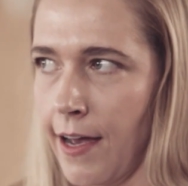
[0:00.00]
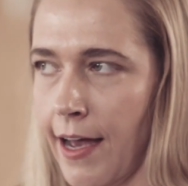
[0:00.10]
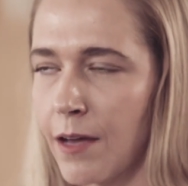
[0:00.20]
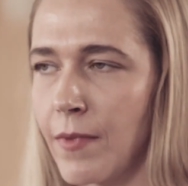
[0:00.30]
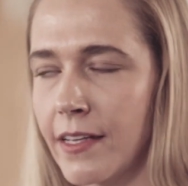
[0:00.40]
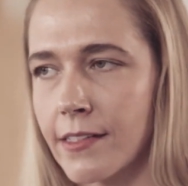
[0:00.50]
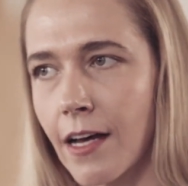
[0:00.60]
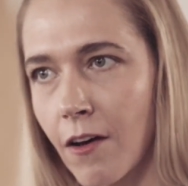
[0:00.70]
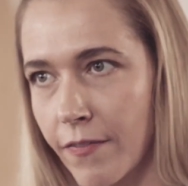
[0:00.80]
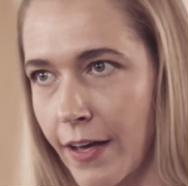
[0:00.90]
I
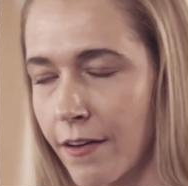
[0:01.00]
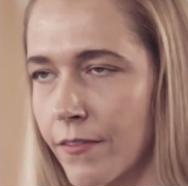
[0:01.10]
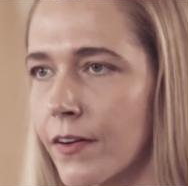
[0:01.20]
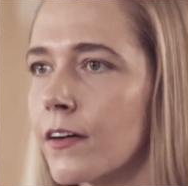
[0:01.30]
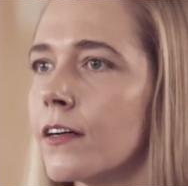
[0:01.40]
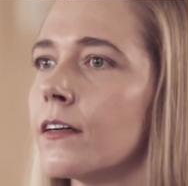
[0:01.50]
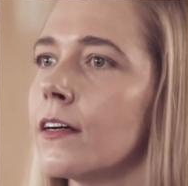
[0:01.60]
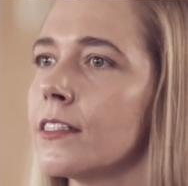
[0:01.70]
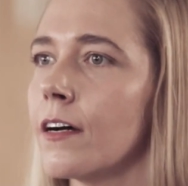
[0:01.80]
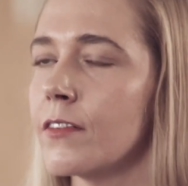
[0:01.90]
myself have
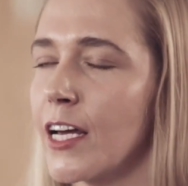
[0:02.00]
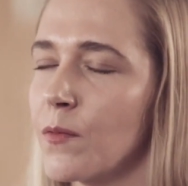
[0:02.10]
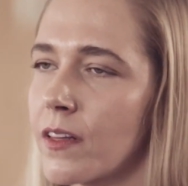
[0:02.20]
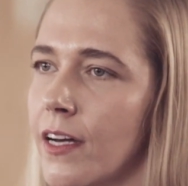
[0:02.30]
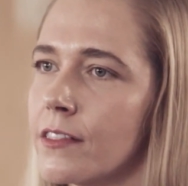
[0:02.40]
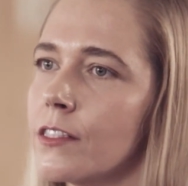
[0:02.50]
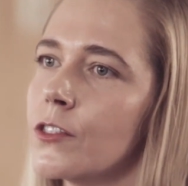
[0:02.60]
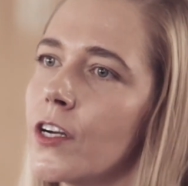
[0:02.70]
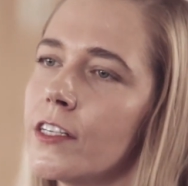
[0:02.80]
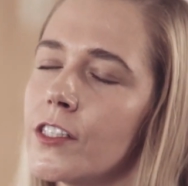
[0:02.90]
a tough time with
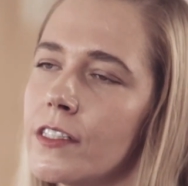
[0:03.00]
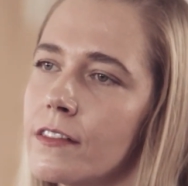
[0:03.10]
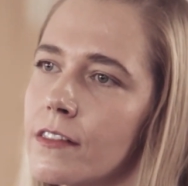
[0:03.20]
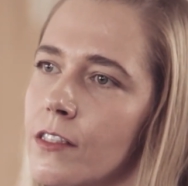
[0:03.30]
concentration.